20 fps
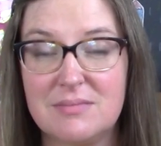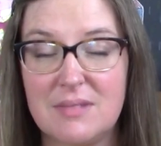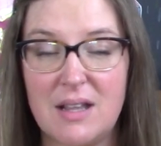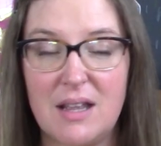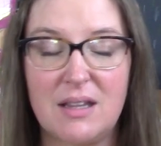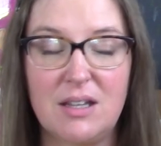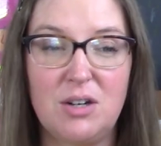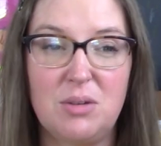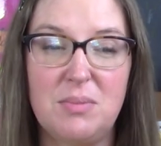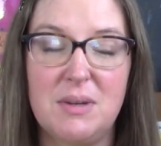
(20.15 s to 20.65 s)

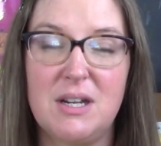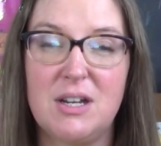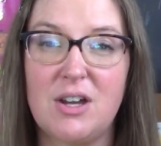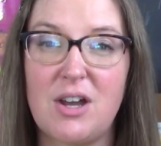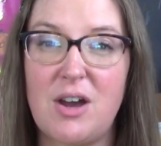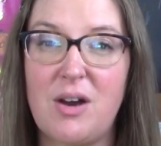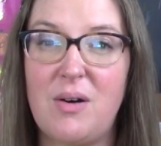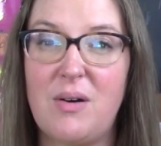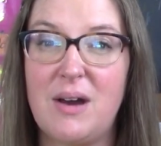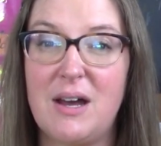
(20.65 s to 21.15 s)
a little bit
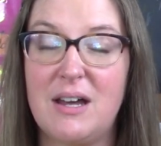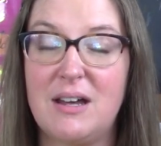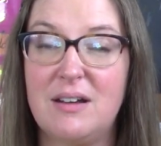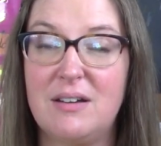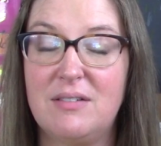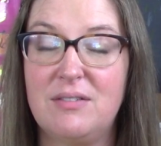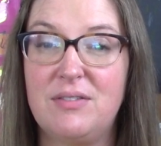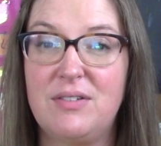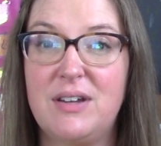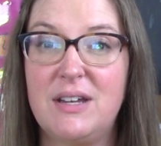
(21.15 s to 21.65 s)
ago
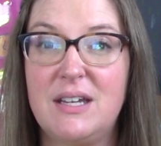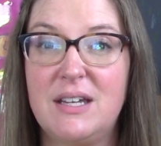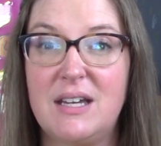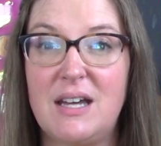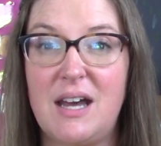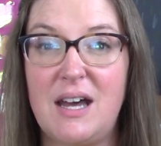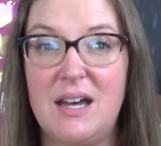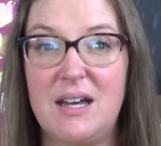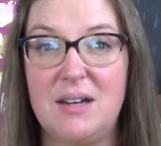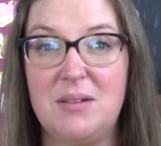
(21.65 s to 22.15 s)
of
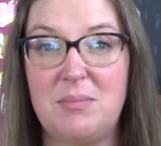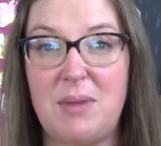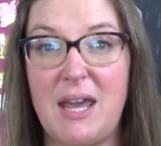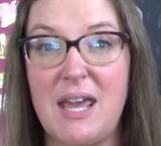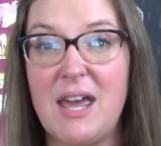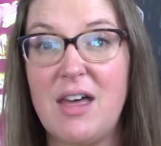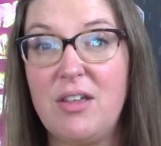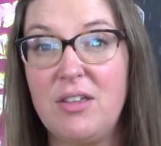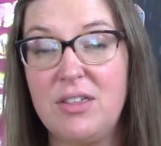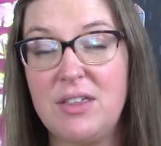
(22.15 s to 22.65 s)
uh, my
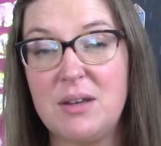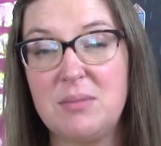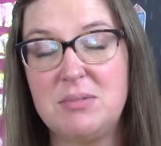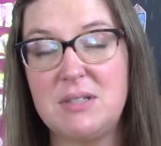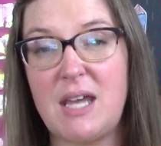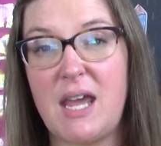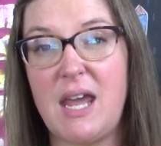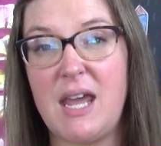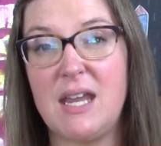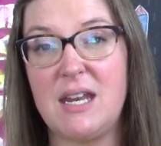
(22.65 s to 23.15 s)
health
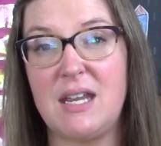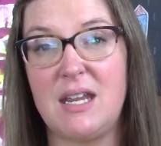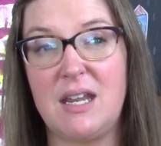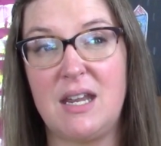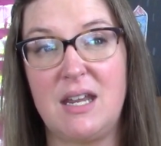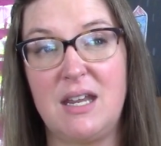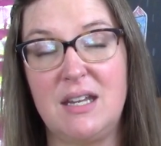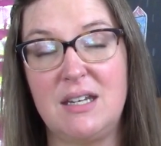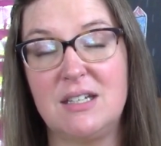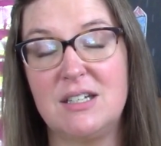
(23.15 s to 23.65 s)
update
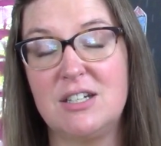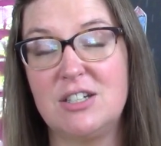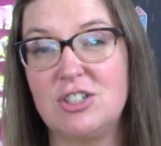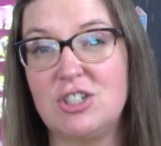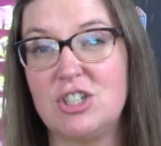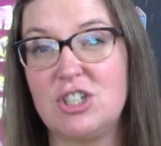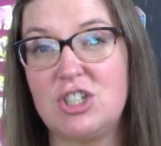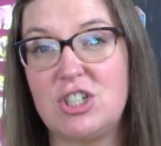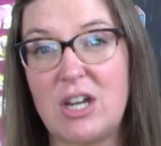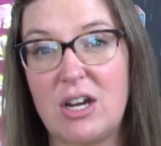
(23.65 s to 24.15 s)
and
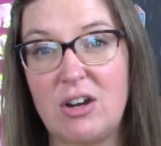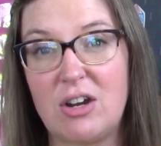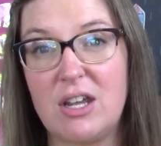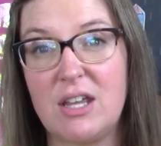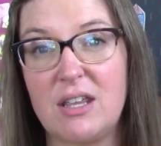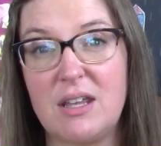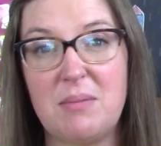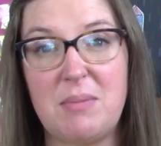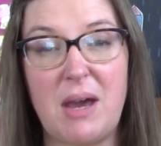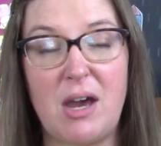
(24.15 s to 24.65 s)
just
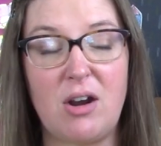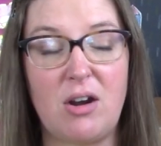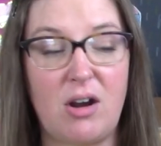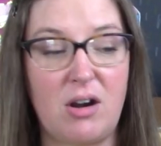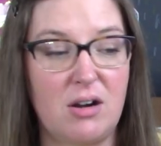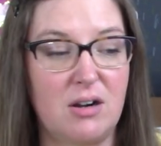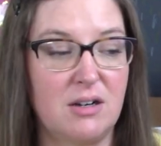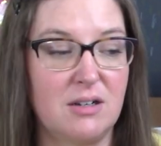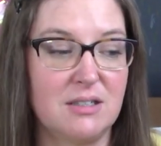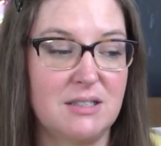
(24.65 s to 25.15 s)
sharing about
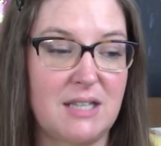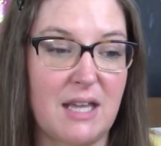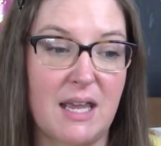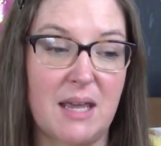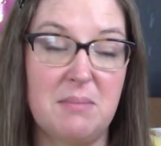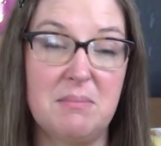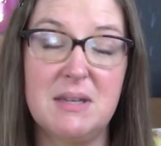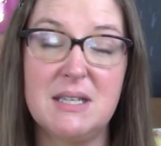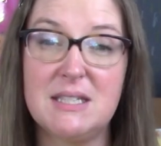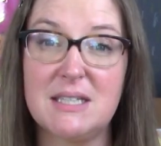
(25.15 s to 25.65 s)
our
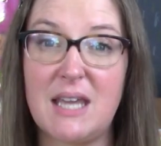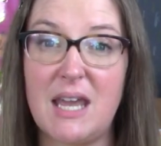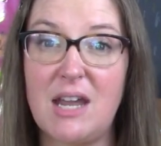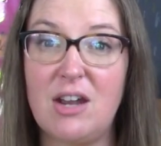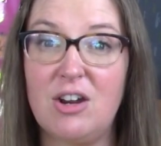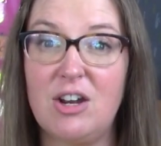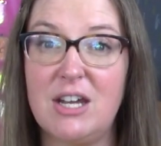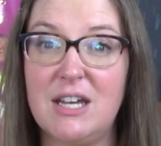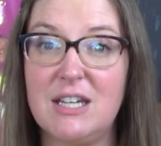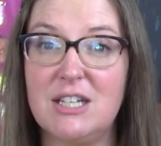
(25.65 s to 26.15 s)
second
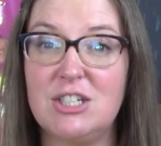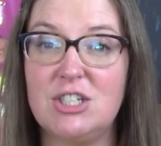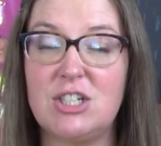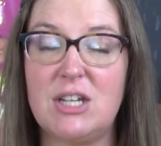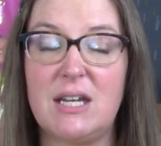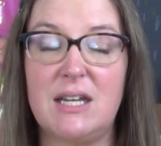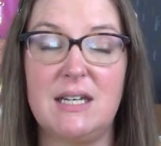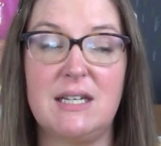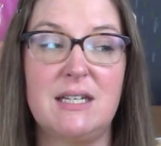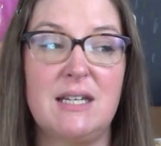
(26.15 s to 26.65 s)
miscarriage
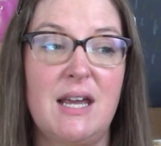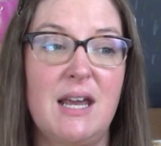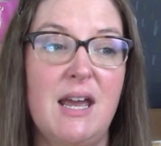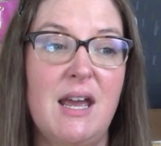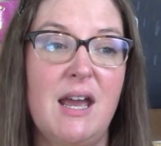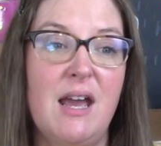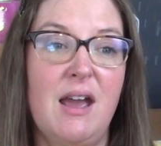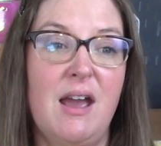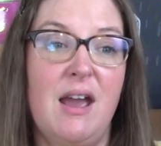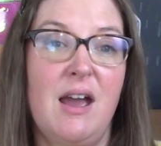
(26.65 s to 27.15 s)
and
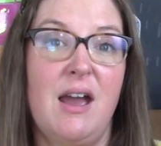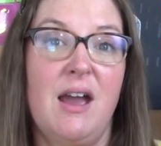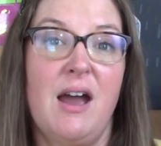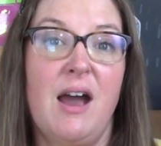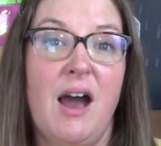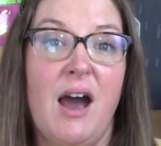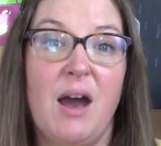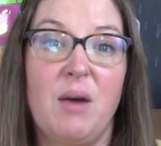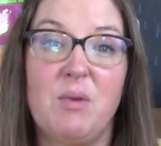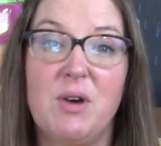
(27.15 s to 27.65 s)

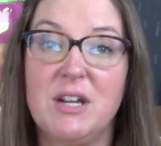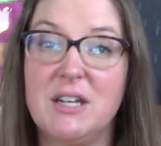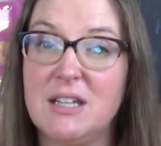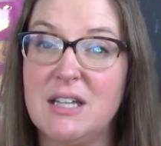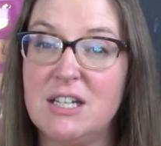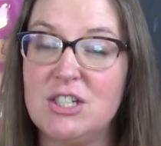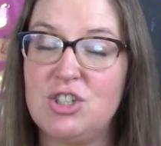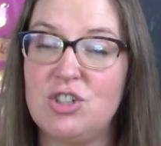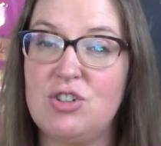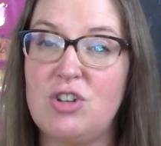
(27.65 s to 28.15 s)
I wanted to
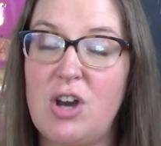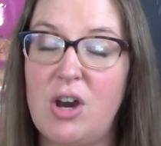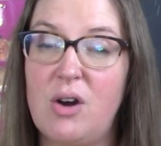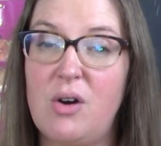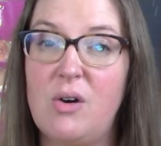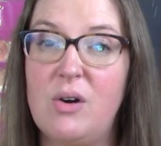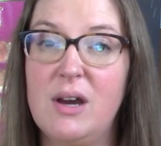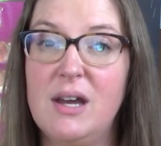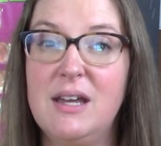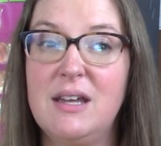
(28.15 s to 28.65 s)
let you
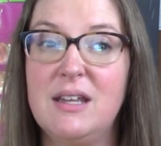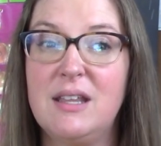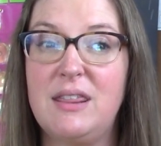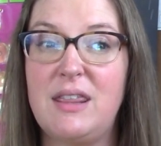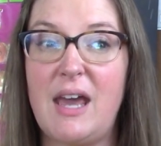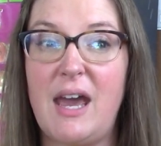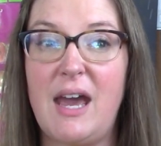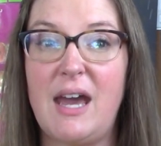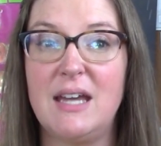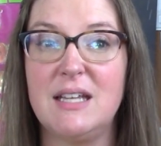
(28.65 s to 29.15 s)
know
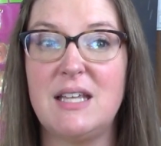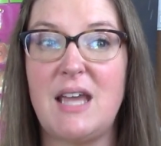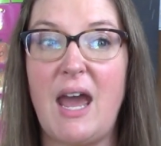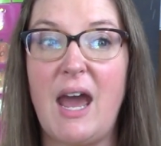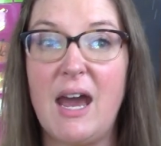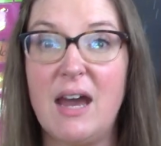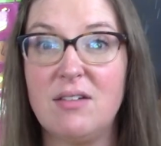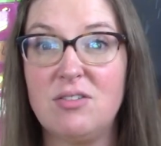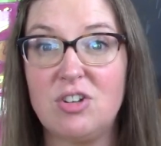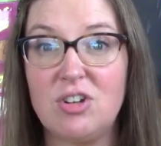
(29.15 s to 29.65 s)
that
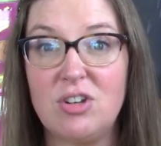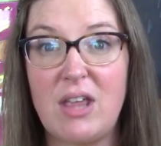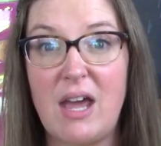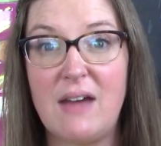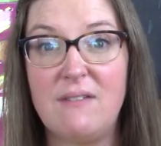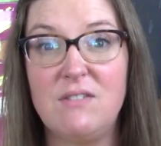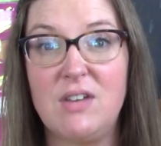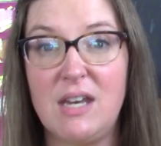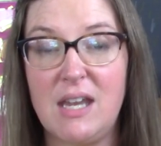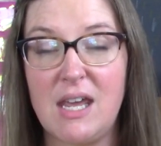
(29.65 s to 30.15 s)
after
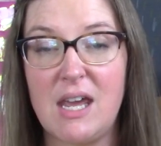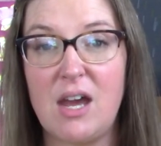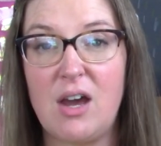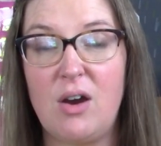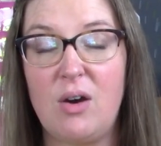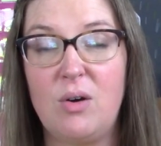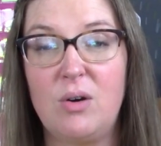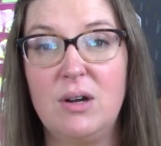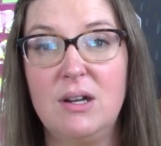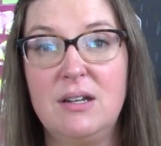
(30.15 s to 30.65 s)
that
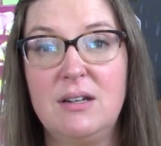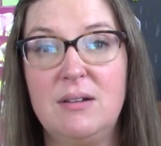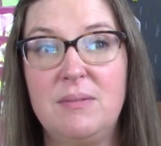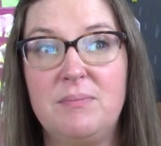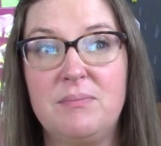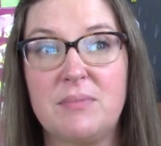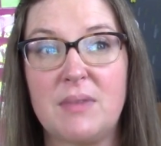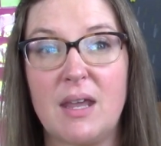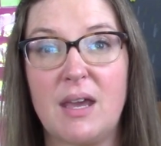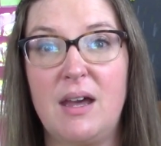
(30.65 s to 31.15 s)
video,
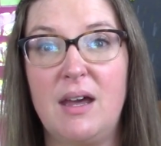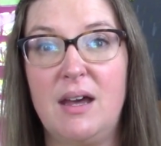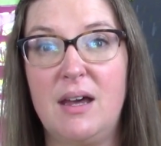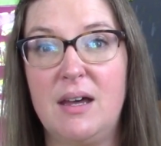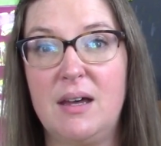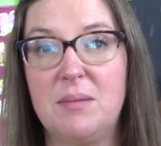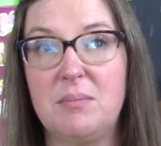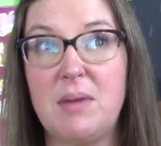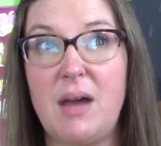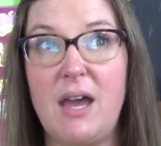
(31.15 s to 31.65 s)

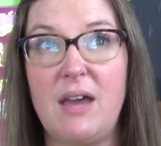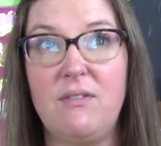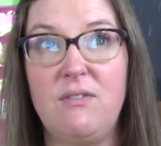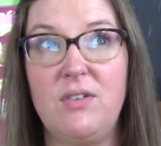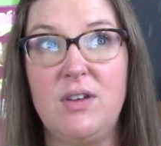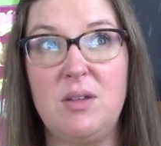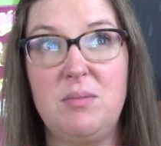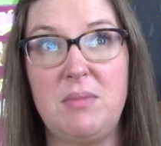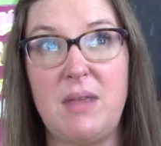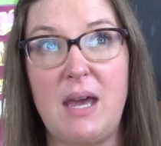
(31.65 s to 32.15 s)
um, I
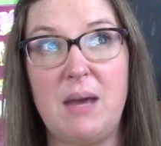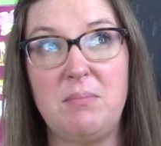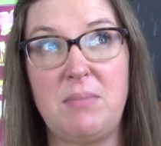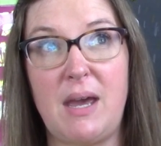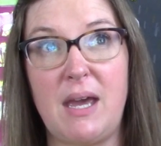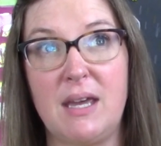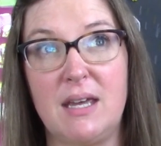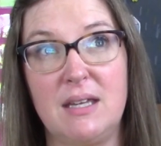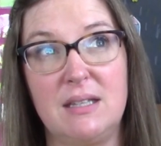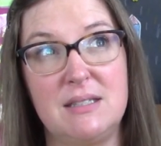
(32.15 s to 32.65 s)
filmed that
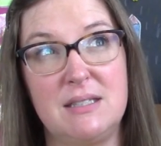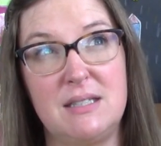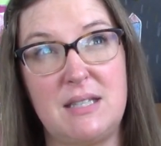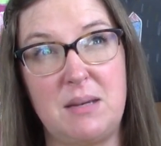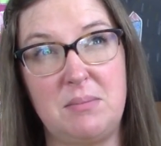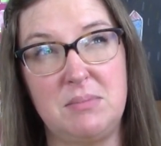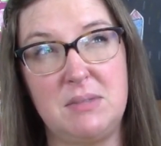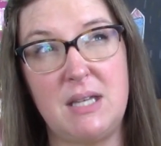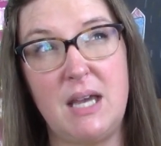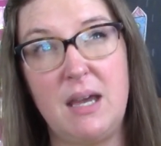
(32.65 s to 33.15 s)
back in
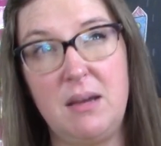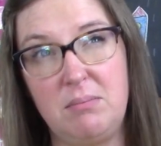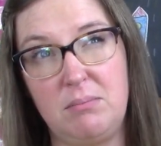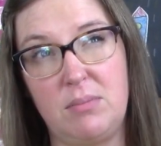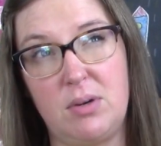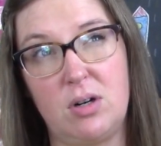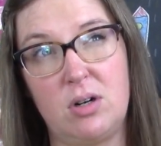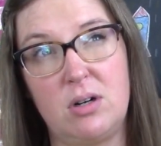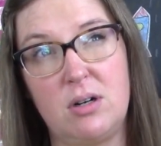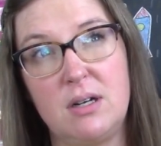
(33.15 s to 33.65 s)

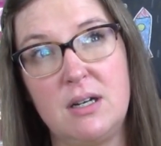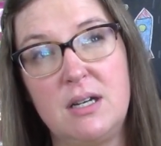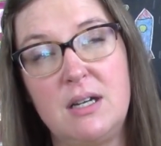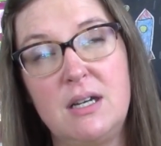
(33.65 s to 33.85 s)
September.